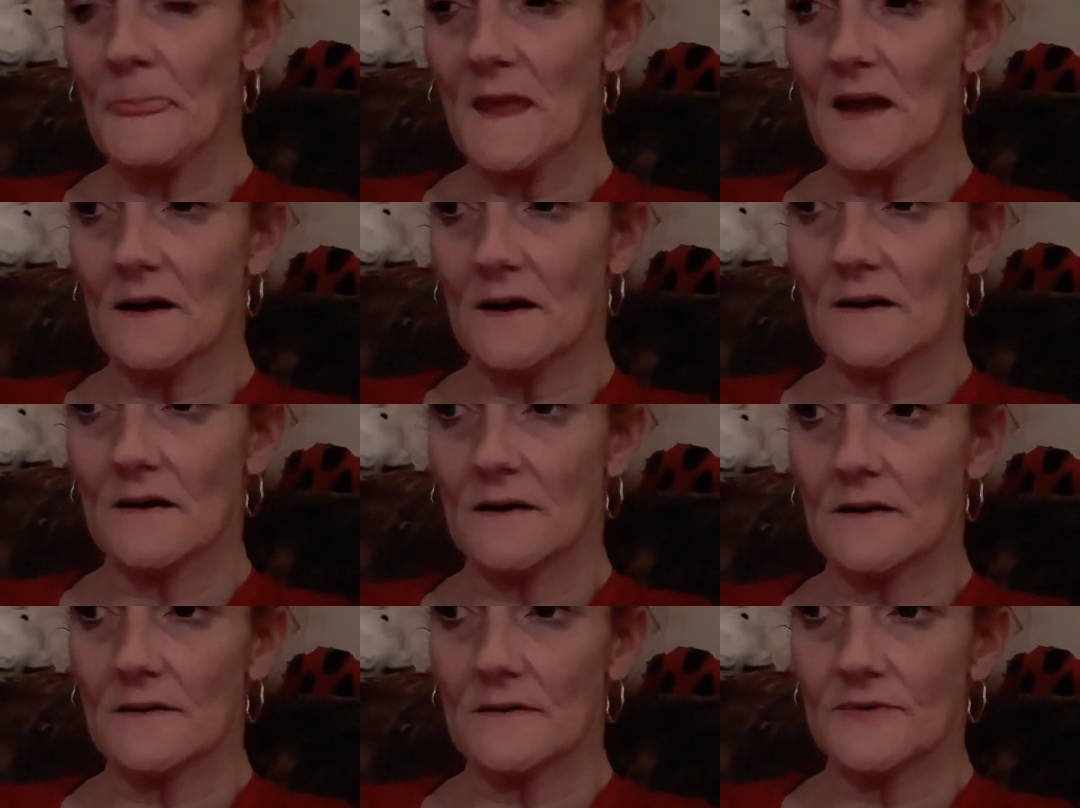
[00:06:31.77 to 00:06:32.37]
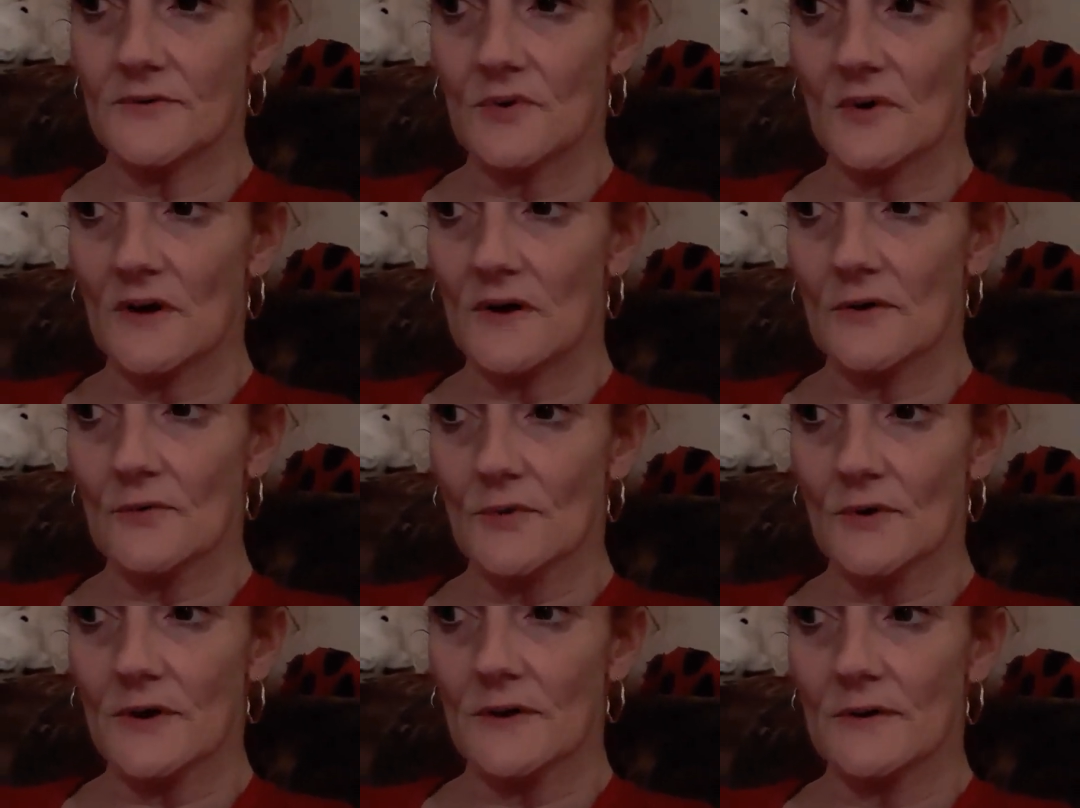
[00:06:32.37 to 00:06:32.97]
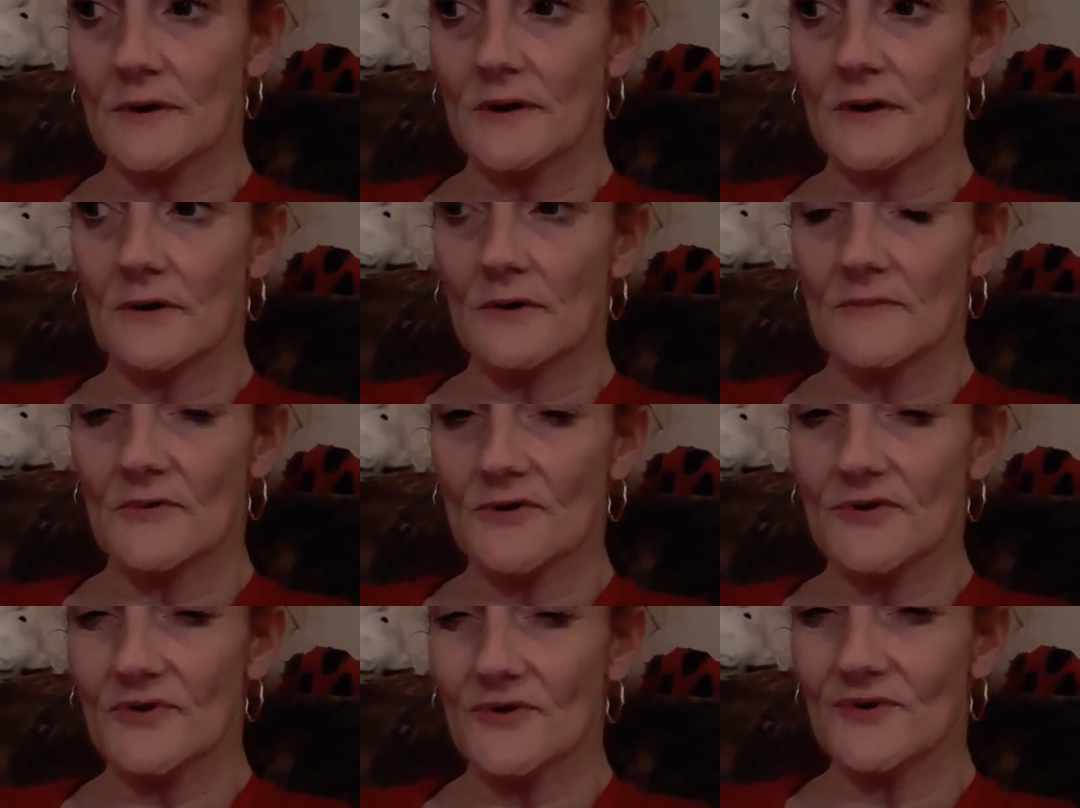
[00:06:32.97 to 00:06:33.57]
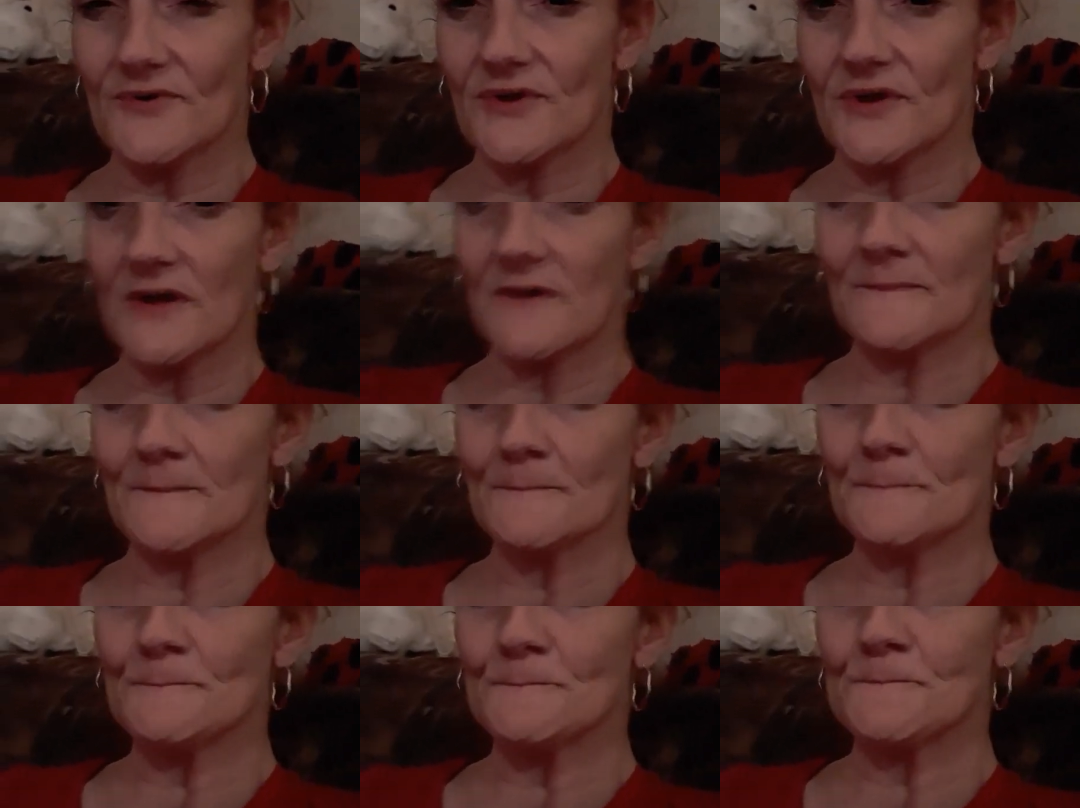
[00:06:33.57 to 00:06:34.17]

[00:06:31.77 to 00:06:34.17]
Uh, 12, whatever, almost 13.